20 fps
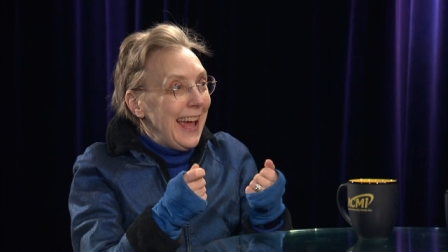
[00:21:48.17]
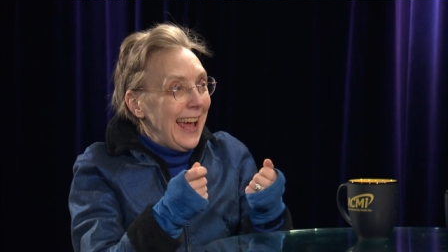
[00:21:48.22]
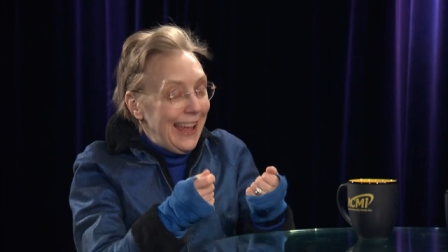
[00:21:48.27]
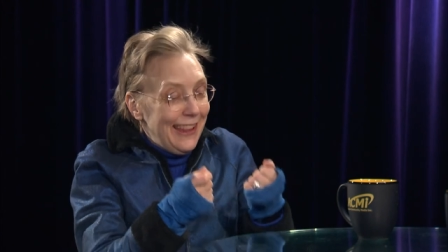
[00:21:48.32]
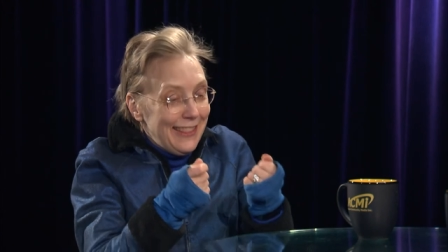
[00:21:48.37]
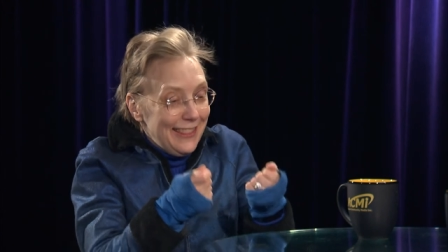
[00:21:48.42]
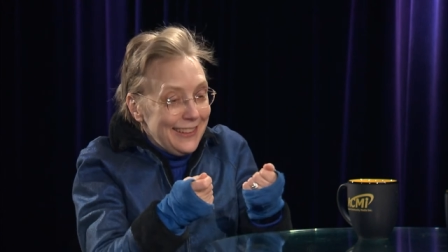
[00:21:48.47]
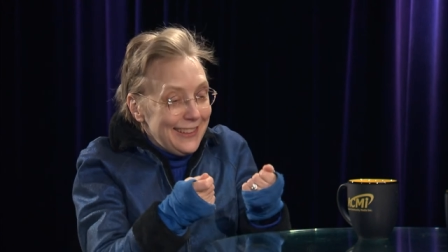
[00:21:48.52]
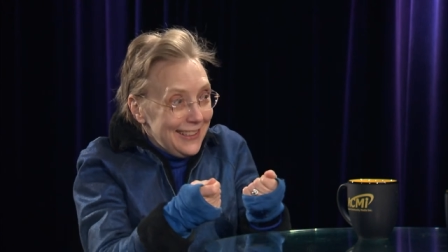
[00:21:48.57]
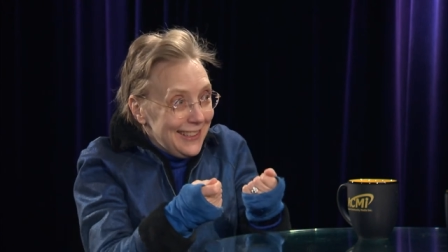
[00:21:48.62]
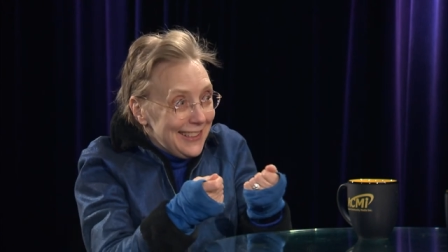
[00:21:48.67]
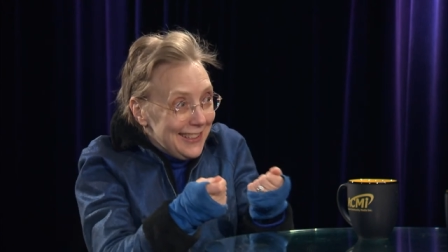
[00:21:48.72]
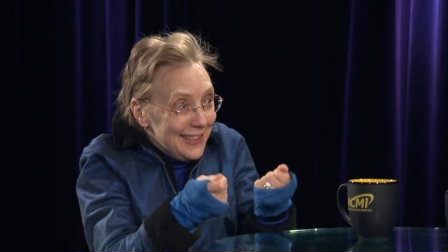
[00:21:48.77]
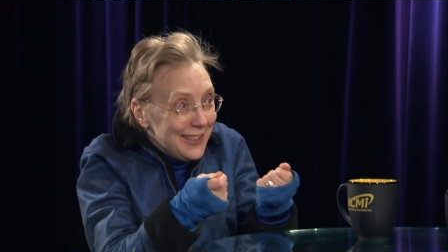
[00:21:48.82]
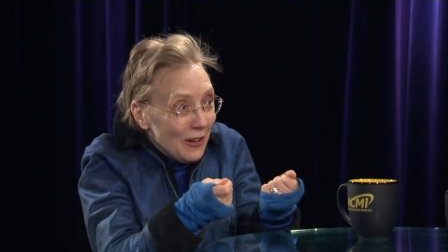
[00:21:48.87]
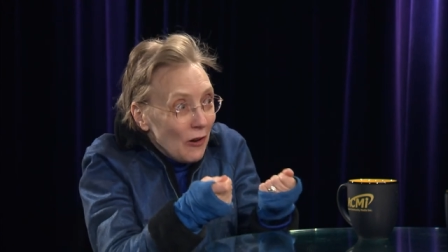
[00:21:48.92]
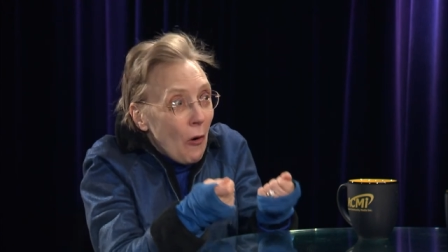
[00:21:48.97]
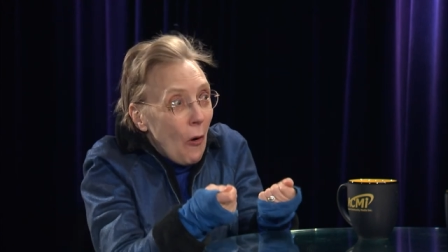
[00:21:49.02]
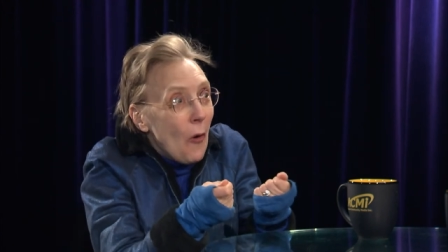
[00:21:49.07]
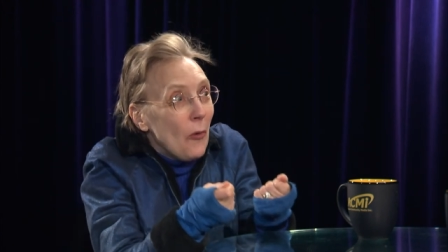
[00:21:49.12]
and
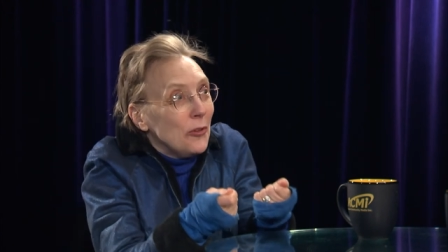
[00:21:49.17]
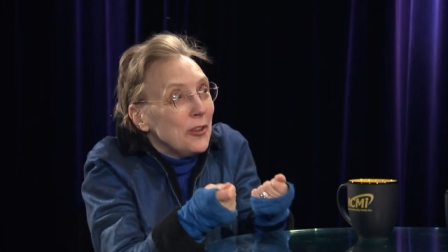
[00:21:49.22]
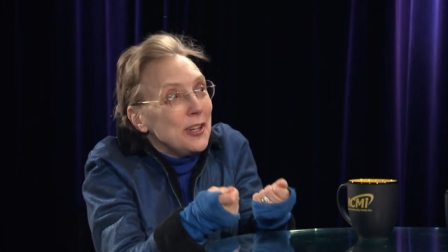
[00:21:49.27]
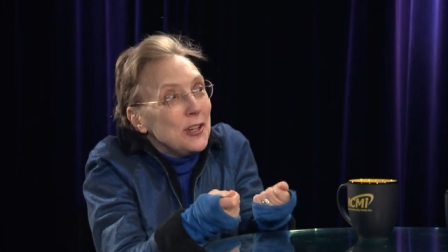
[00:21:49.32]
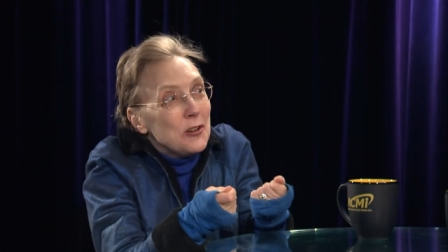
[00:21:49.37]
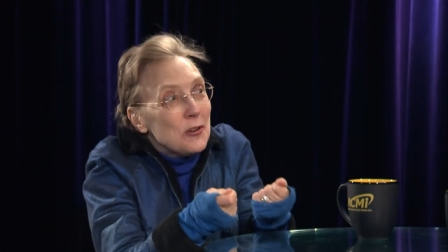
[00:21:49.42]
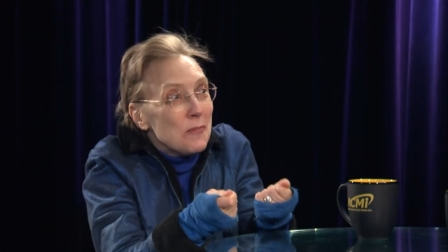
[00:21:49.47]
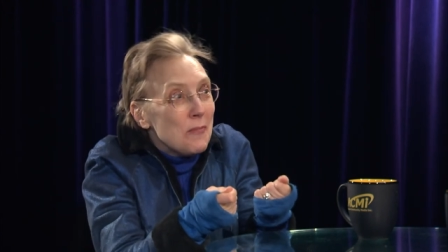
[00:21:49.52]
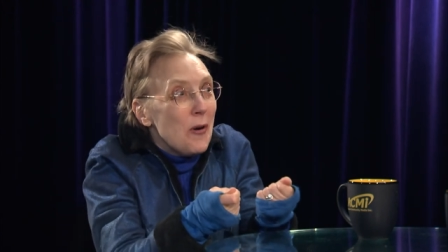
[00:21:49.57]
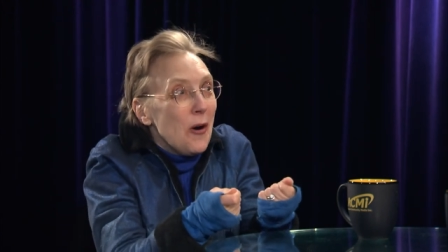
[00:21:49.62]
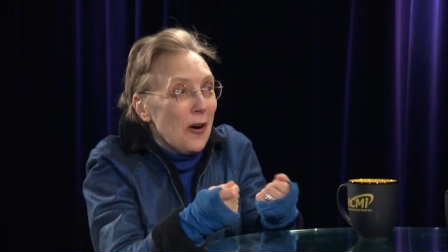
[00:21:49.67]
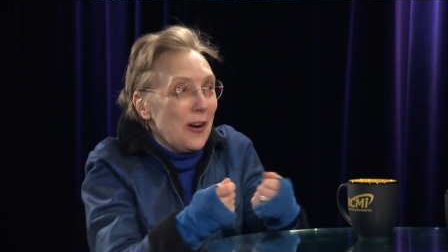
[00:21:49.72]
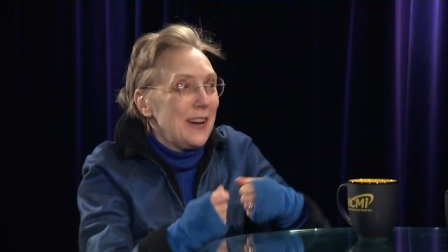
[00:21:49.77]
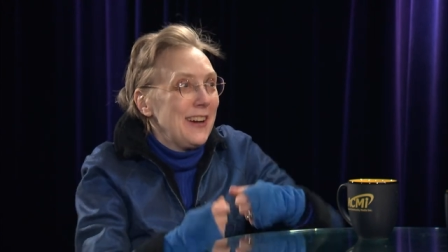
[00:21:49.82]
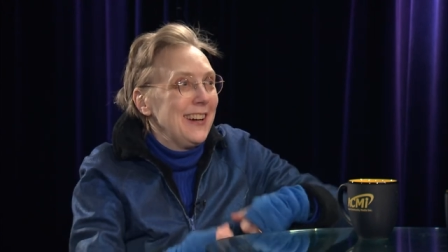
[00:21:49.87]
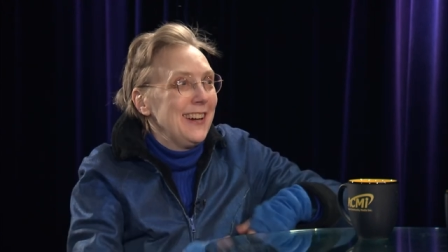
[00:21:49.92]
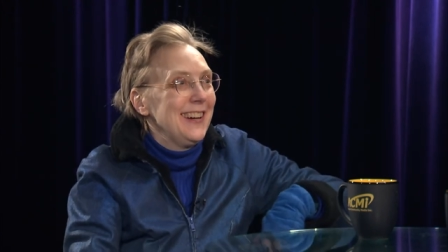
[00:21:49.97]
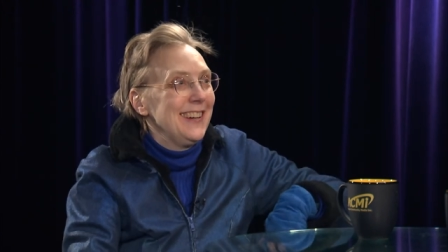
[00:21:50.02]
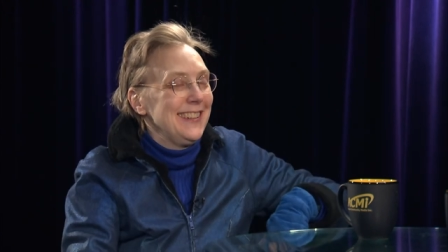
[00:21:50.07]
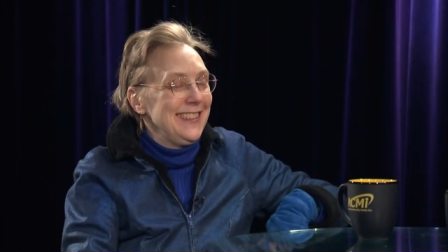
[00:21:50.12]
you're holding your book
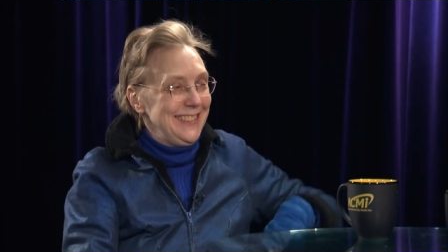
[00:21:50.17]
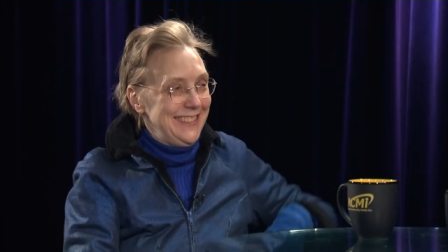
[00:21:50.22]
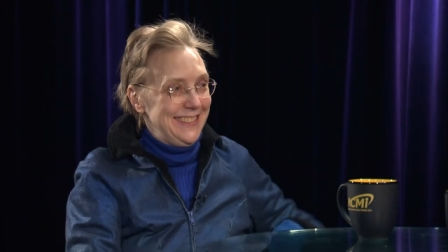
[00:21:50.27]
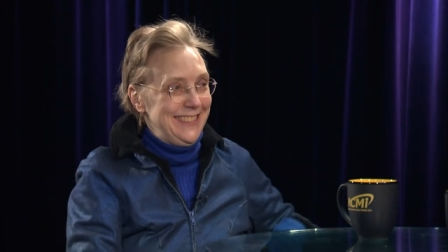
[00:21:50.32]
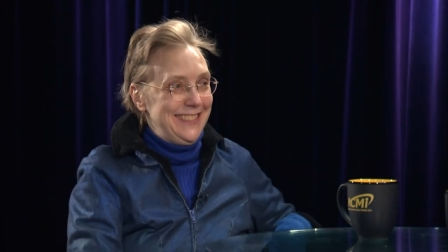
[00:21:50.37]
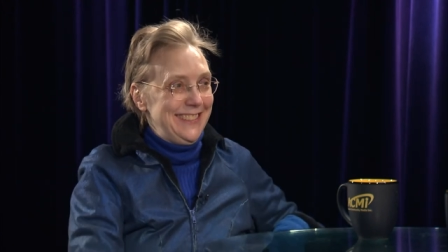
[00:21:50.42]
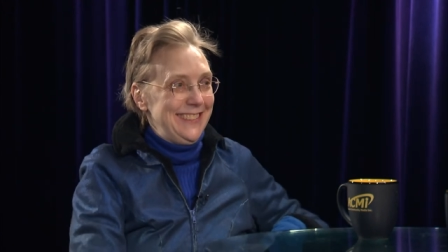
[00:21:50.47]
yeah yeah